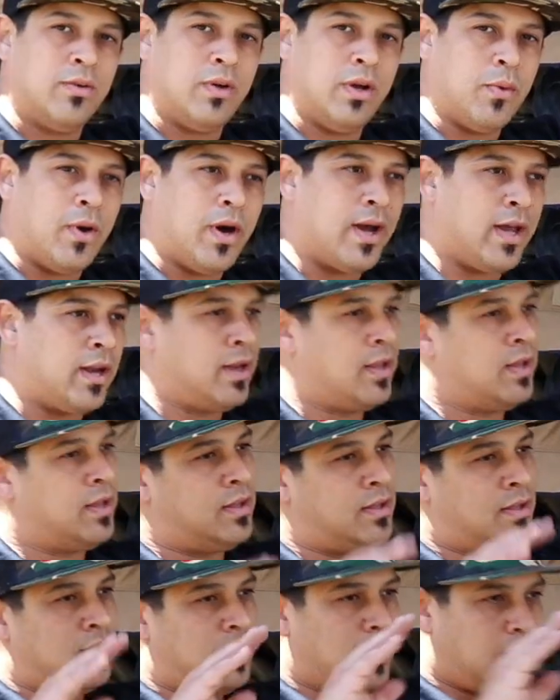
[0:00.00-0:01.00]
We want
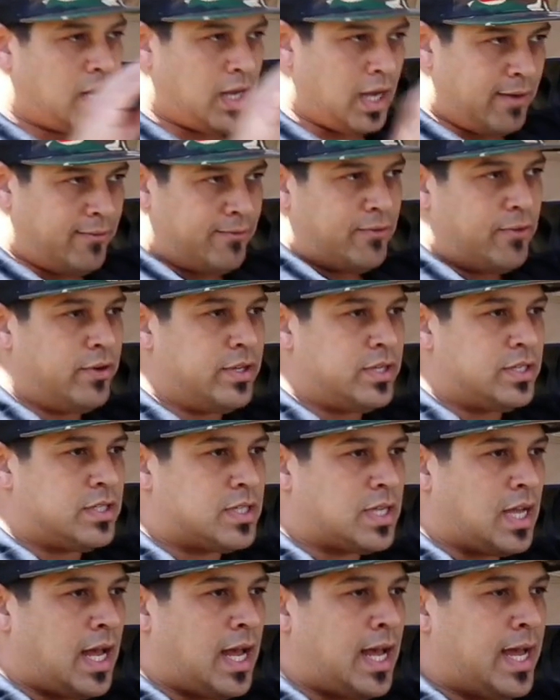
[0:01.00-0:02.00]
comfort
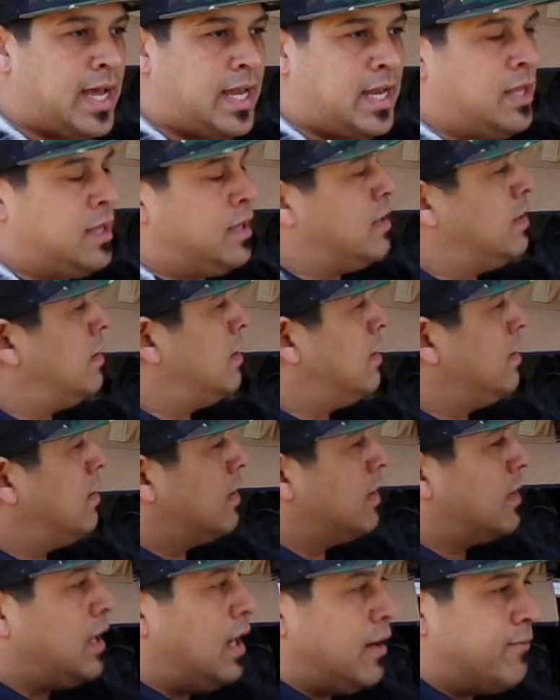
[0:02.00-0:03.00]
inside,
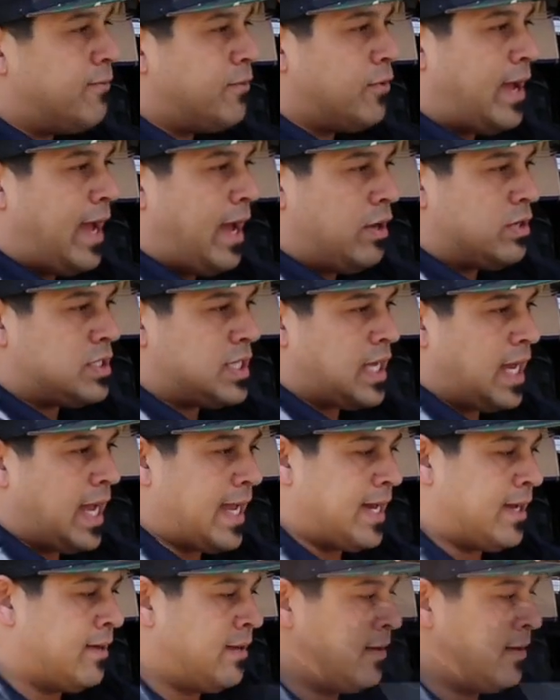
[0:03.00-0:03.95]
comfort outside.